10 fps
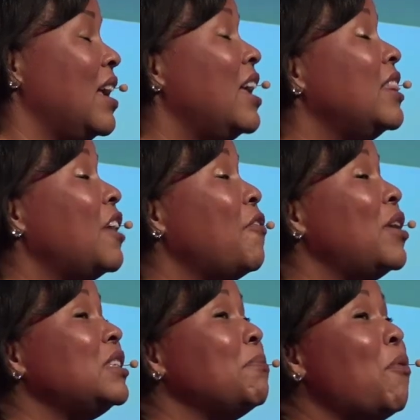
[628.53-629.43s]
And therefore,
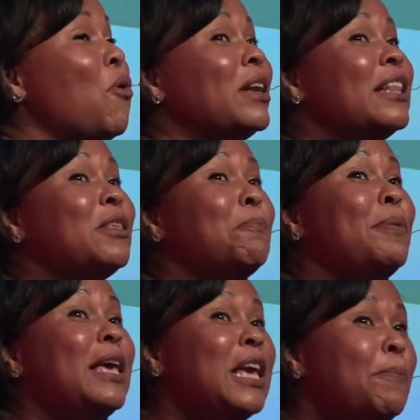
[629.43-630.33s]
it's important that the
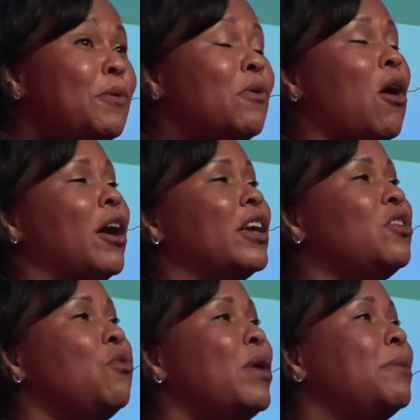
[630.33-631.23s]
people are
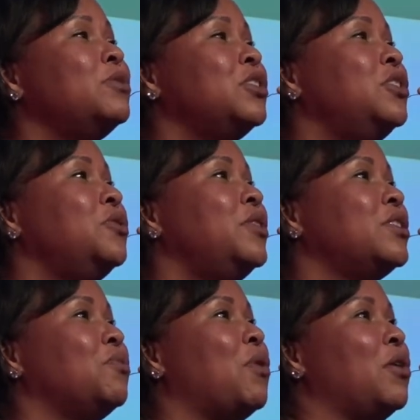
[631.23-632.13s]
equipped to do
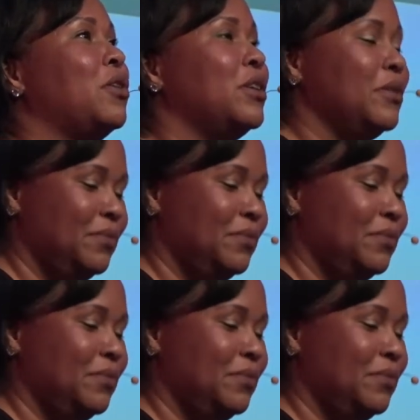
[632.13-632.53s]
this work.